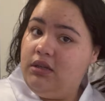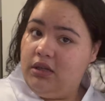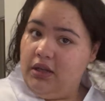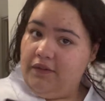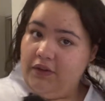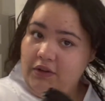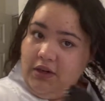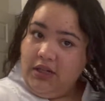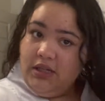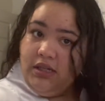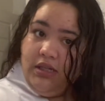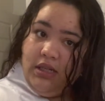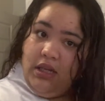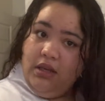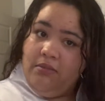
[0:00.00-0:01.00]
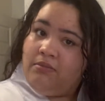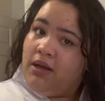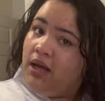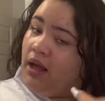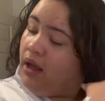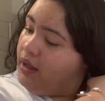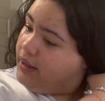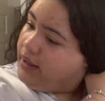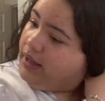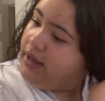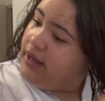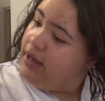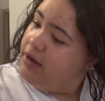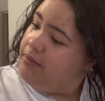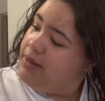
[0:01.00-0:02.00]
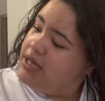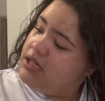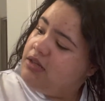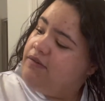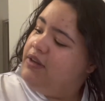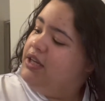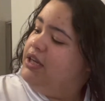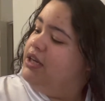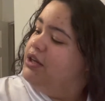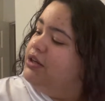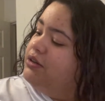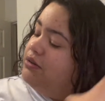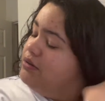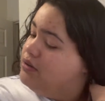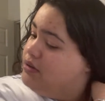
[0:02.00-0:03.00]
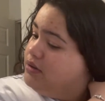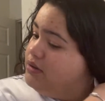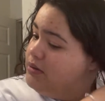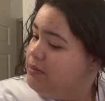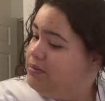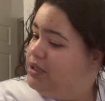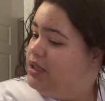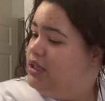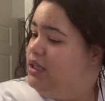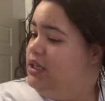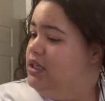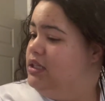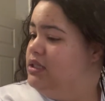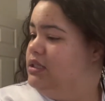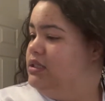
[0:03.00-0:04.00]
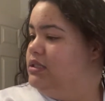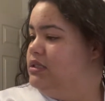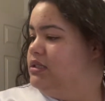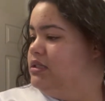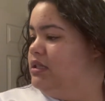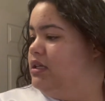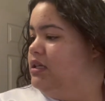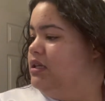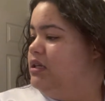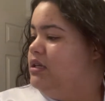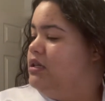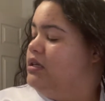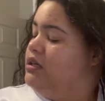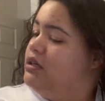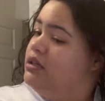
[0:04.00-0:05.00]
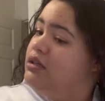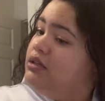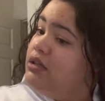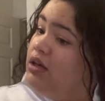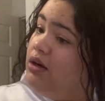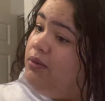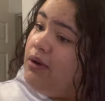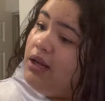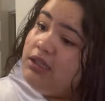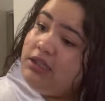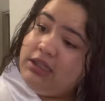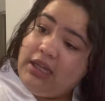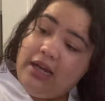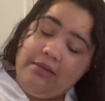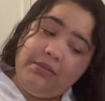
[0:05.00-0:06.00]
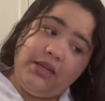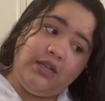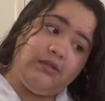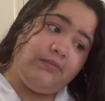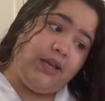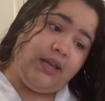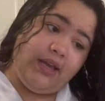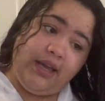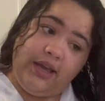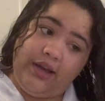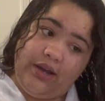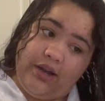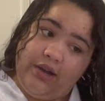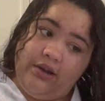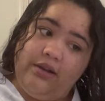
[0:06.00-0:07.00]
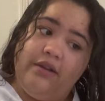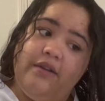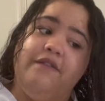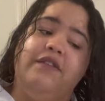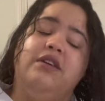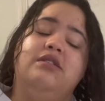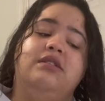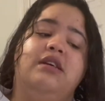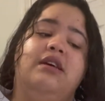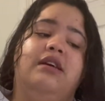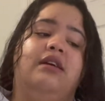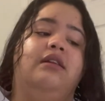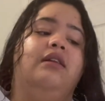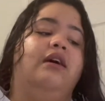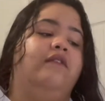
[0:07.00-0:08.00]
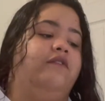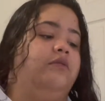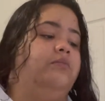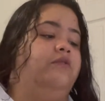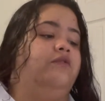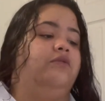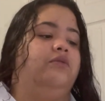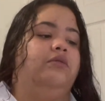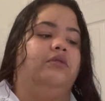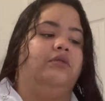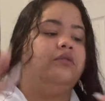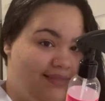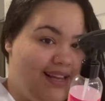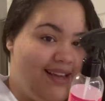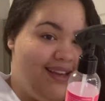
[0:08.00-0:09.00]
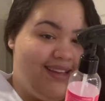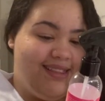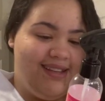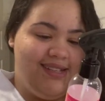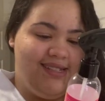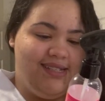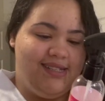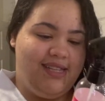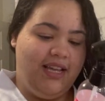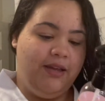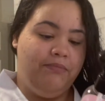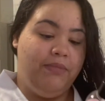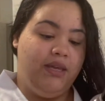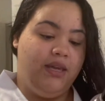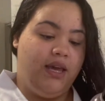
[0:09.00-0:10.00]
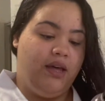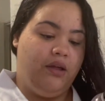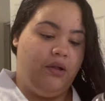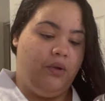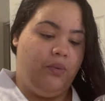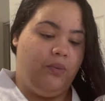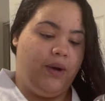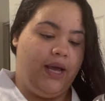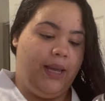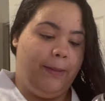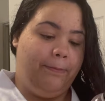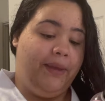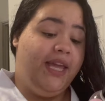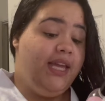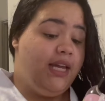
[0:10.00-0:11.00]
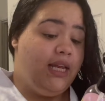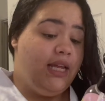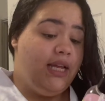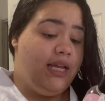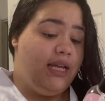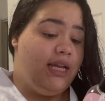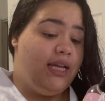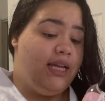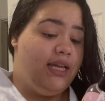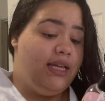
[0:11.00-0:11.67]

If you didn't see my hair mask video, please go watch that because my hair feels like never before. This is the Mielle White Peony.